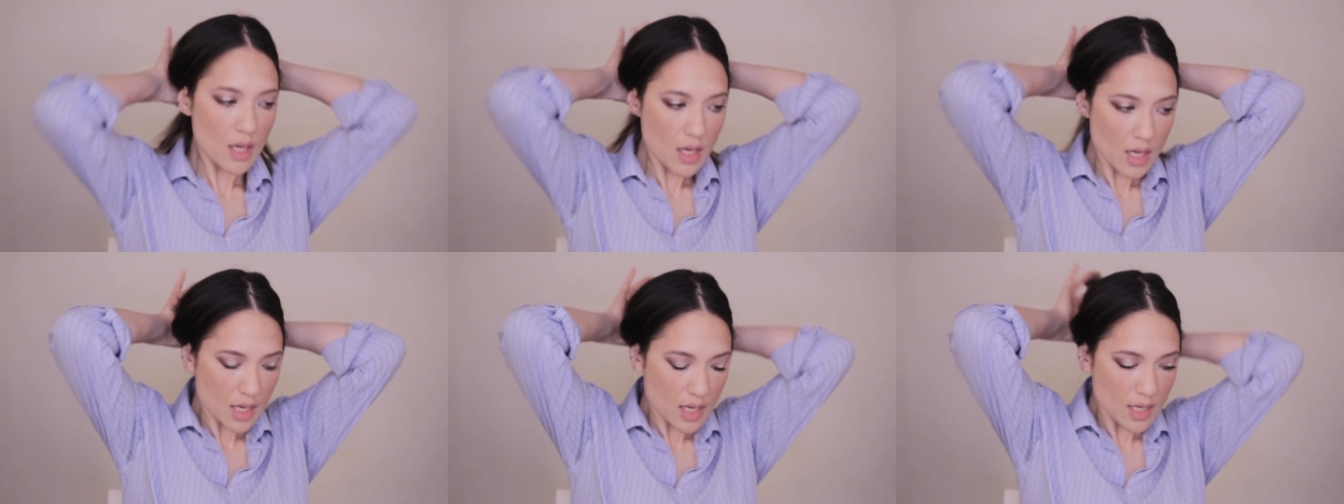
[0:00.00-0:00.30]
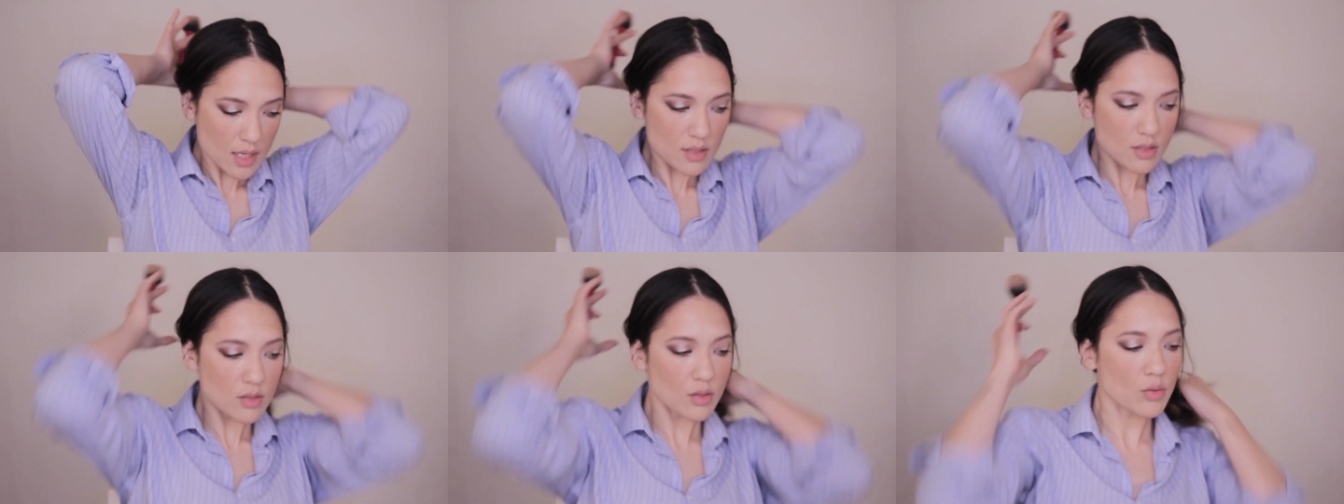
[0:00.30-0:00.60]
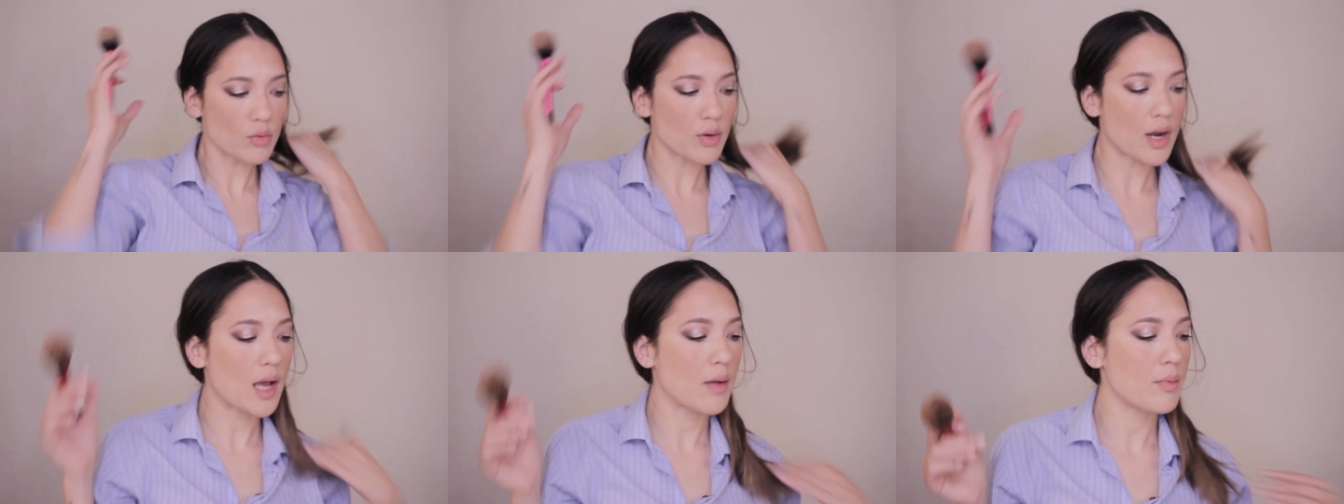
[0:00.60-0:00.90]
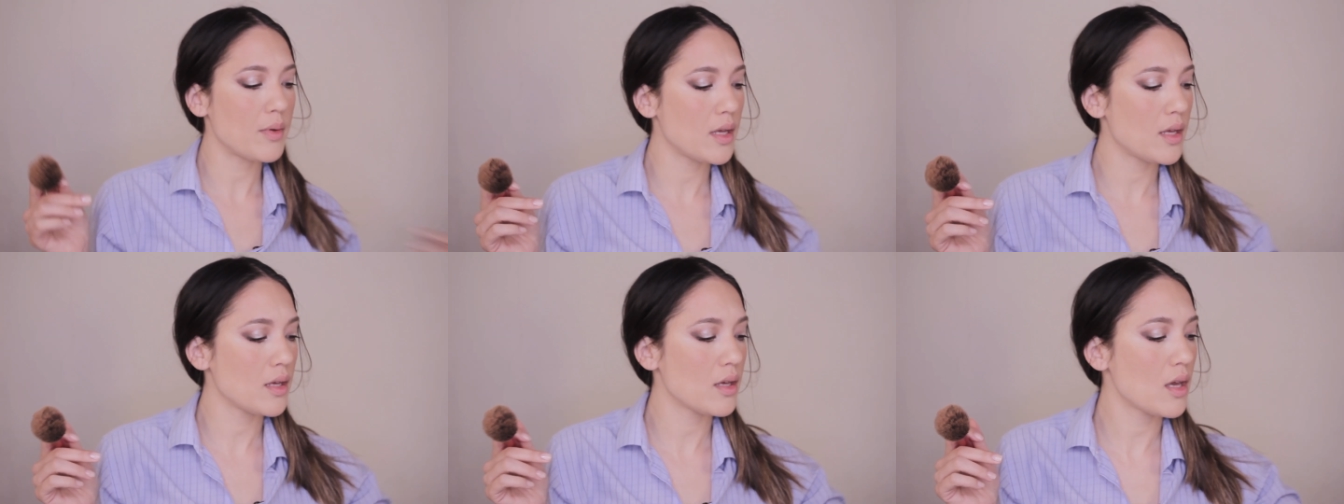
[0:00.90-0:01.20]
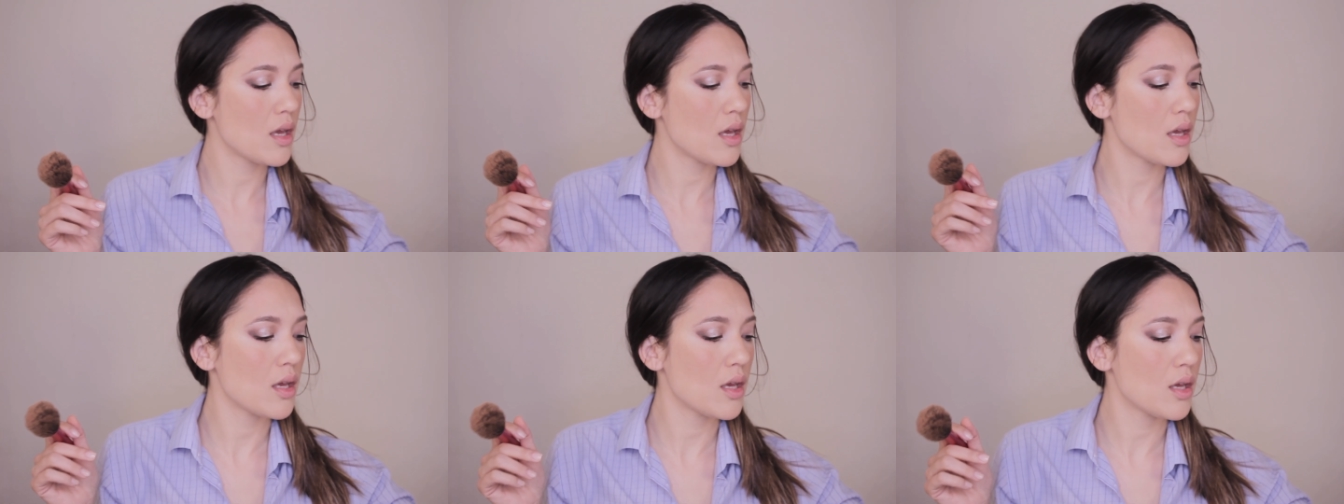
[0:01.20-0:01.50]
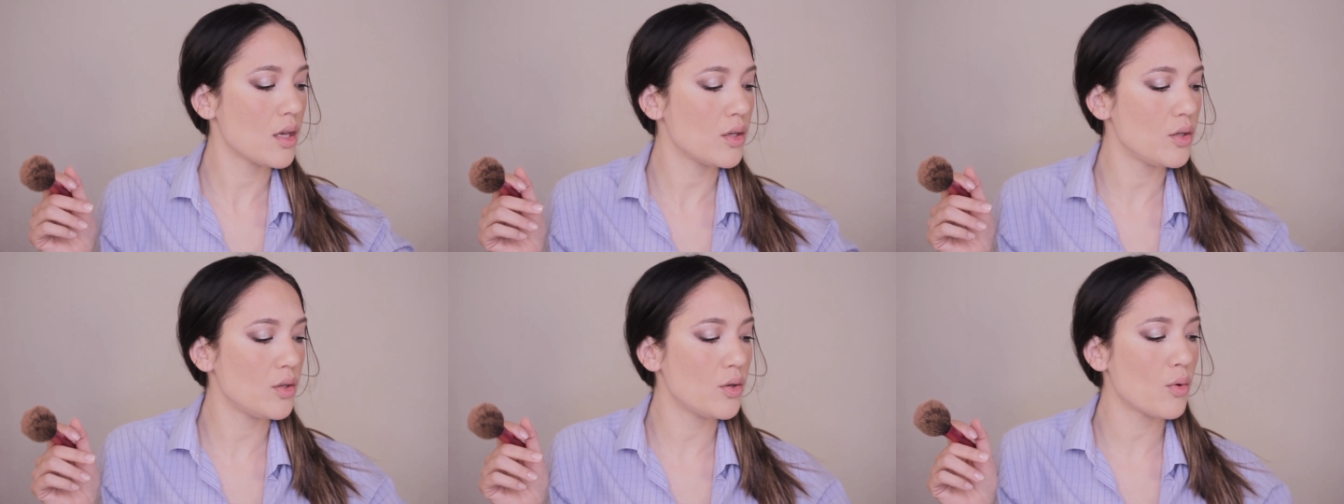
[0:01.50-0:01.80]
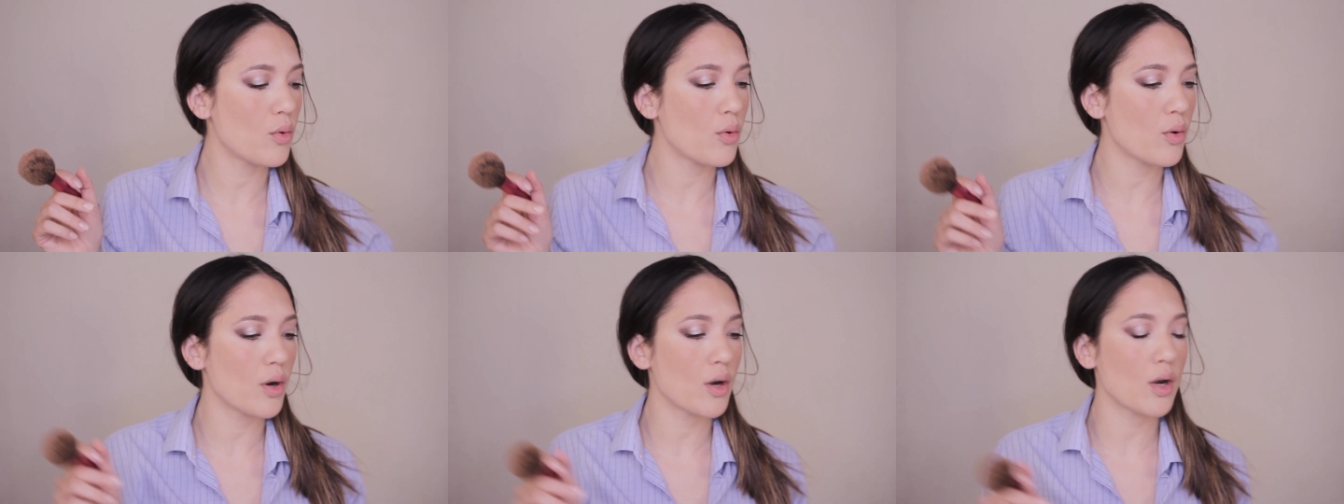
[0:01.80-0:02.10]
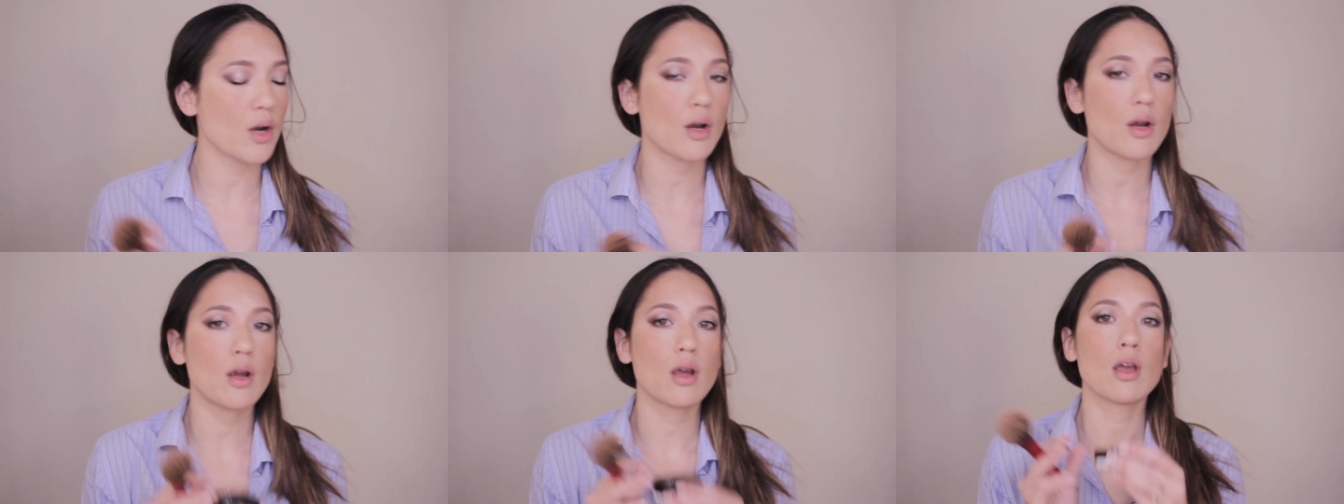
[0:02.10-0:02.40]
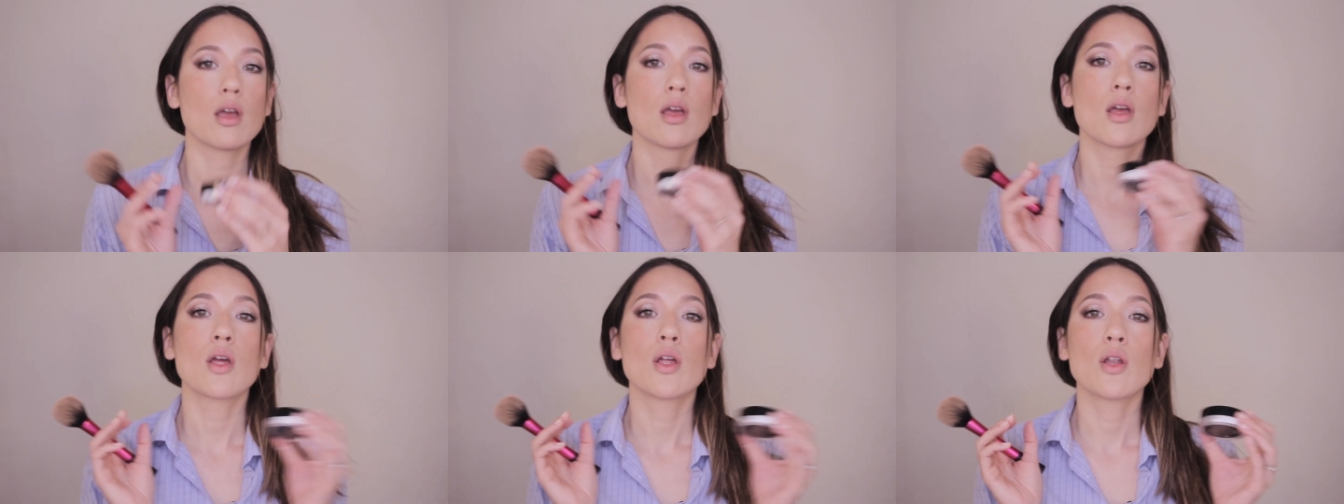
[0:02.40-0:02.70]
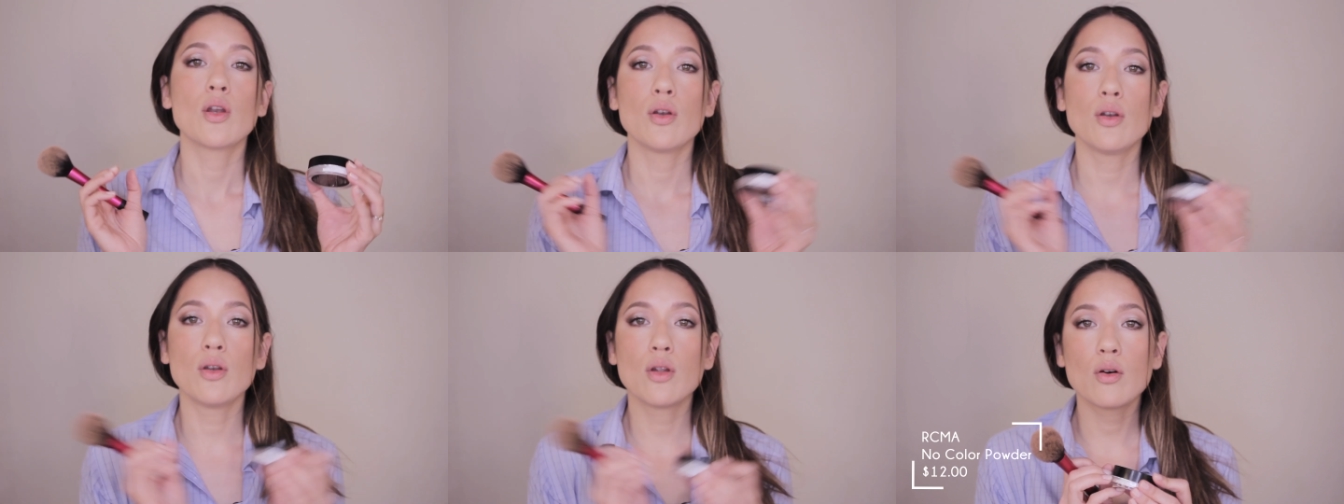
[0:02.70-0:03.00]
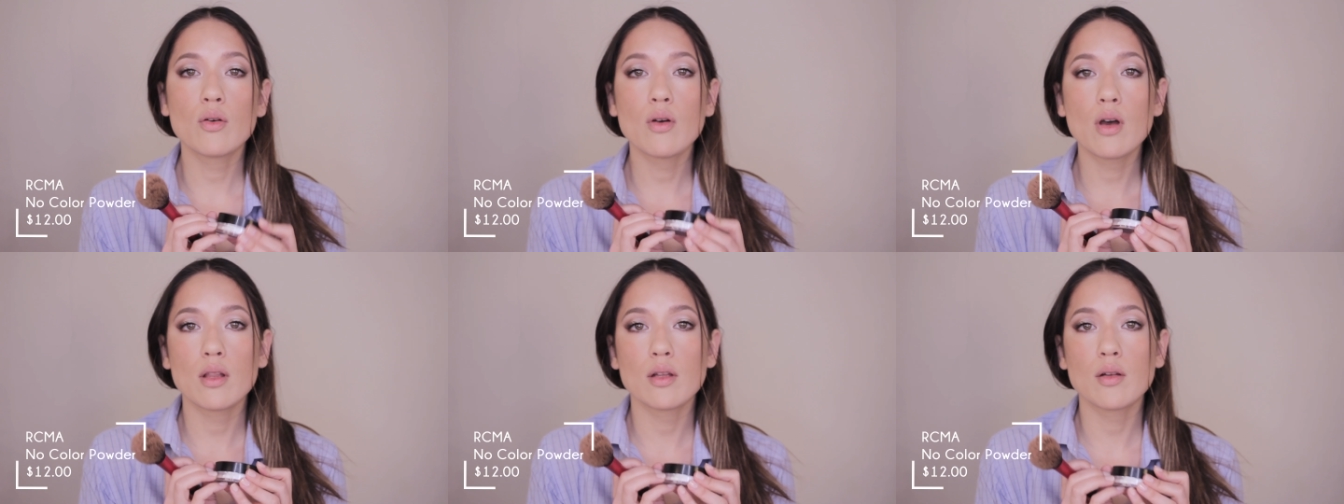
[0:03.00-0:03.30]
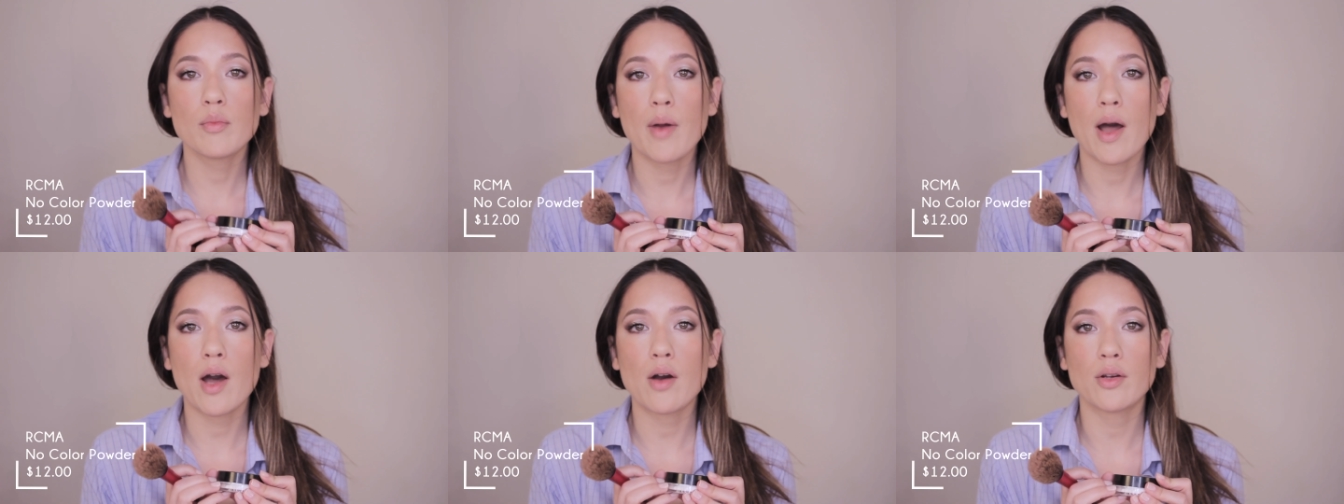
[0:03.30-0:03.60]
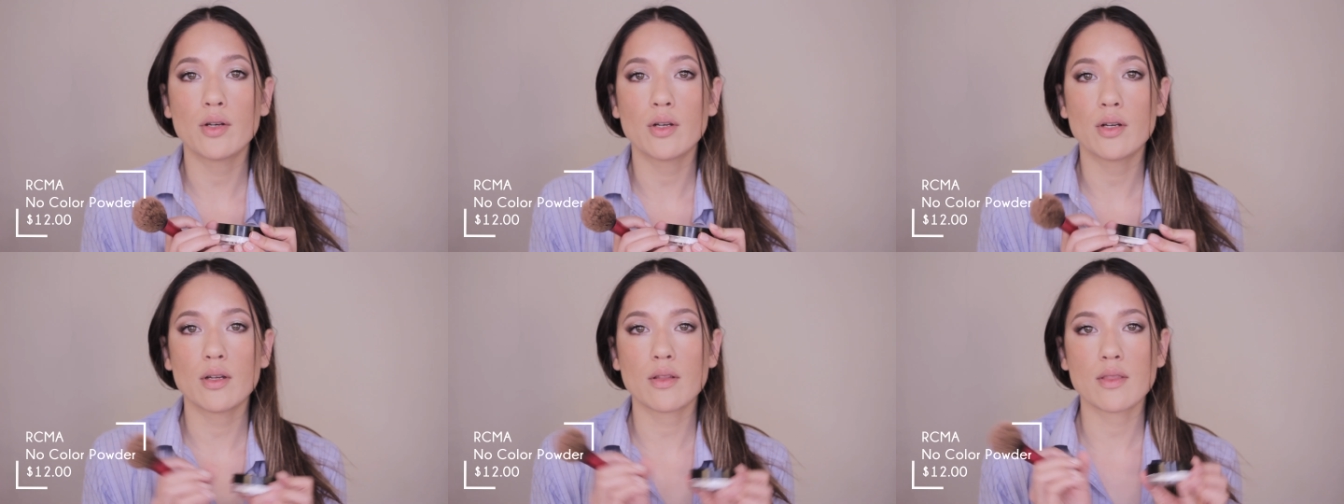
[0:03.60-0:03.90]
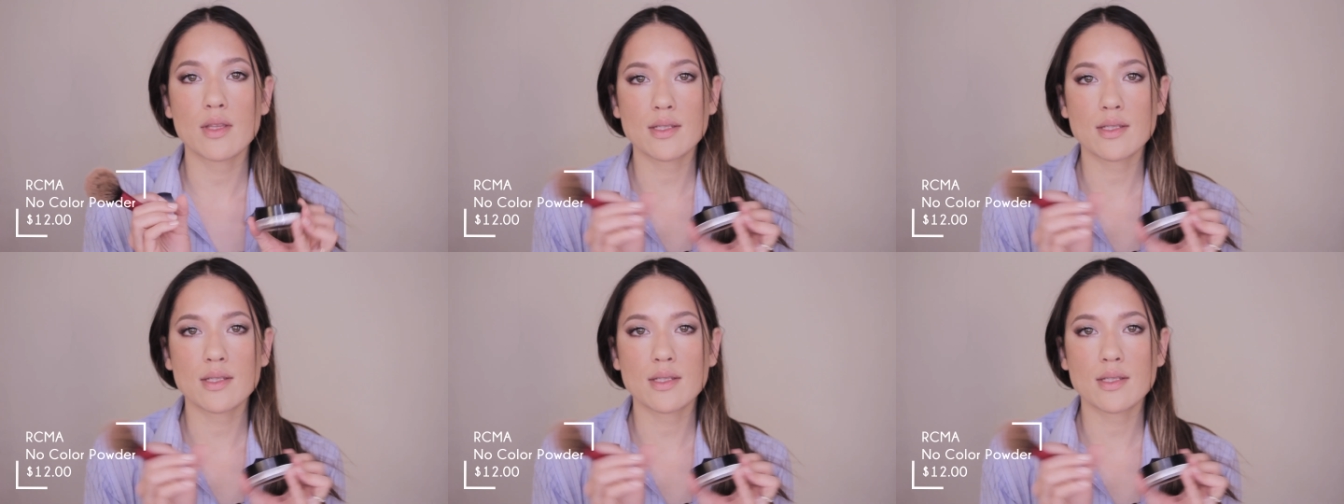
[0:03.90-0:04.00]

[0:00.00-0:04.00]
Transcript: is grabbing your no color powder.